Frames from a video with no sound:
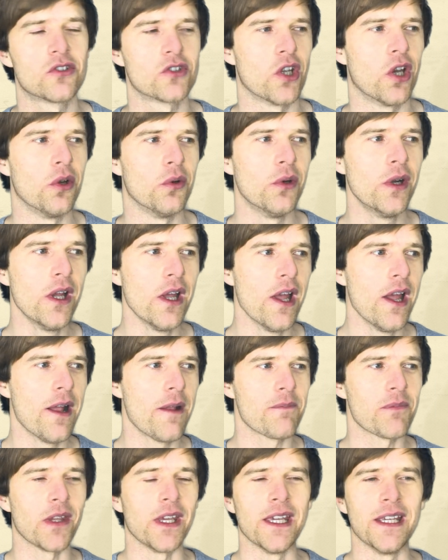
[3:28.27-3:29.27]
So
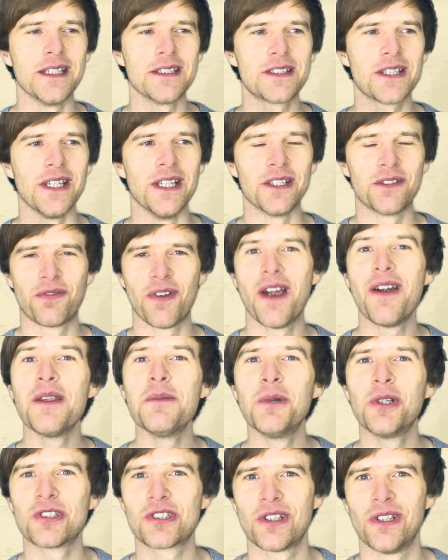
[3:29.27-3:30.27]
it's very
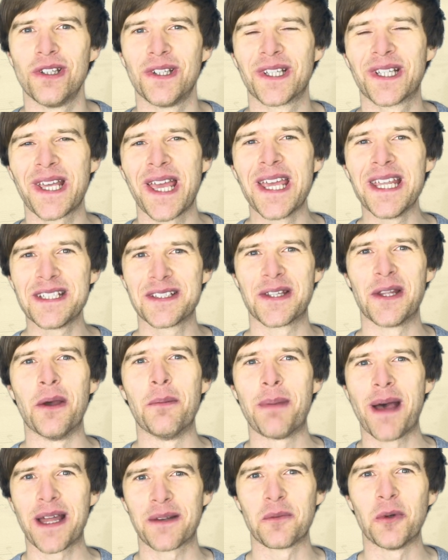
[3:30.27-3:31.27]
much the case that a
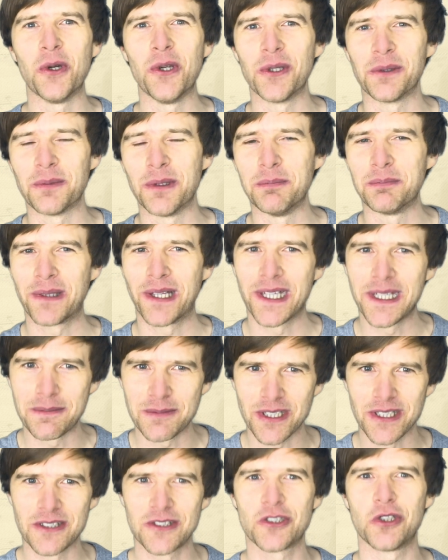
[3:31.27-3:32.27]
bad workman
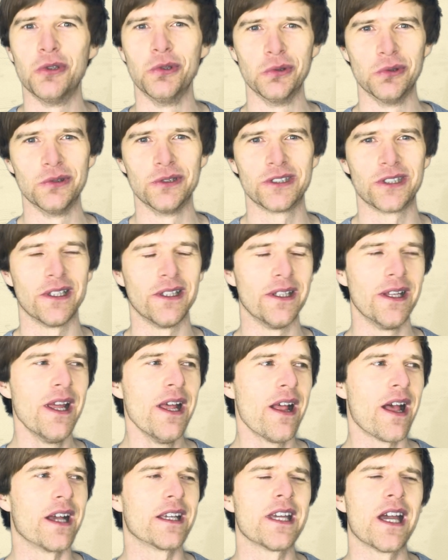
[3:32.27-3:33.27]
blames his tools. And
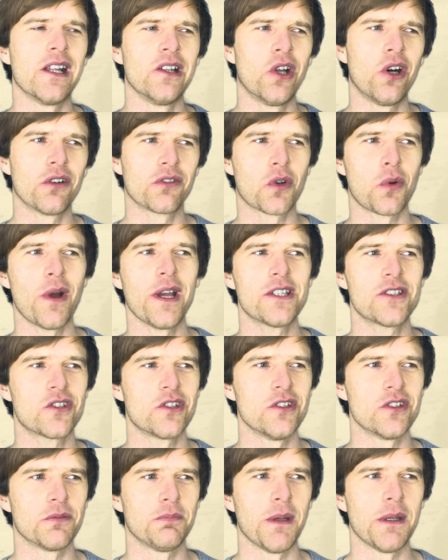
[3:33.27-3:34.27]
I get a lot of
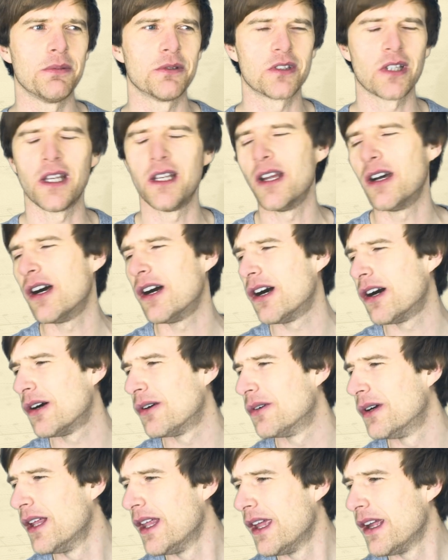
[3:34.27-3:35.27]
questions of people saying,
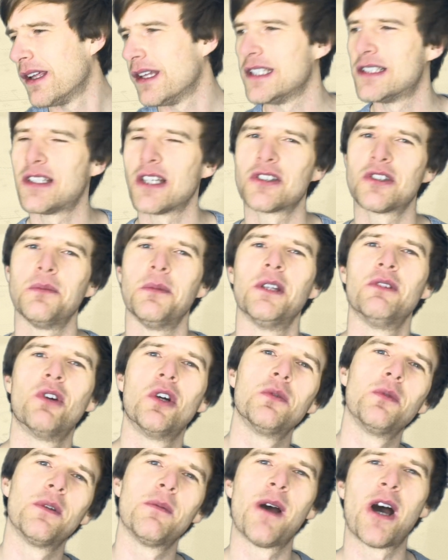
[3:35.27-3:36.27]
oh, is there something
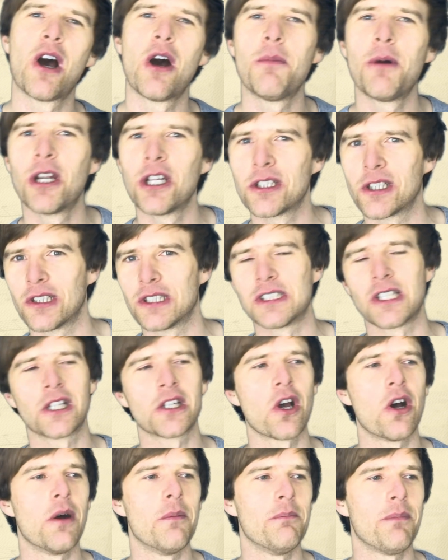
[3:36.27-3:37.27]
wrong with my harmonica because I
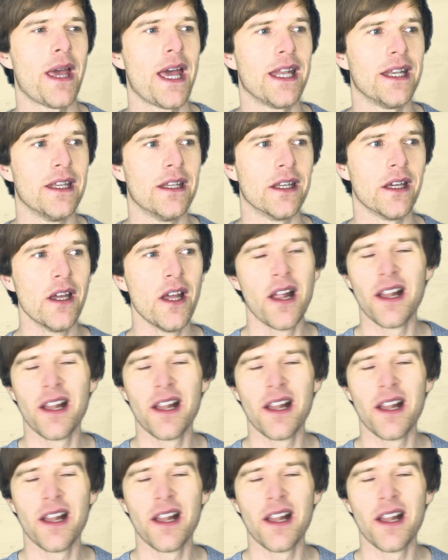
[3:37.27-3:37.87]
can't bend?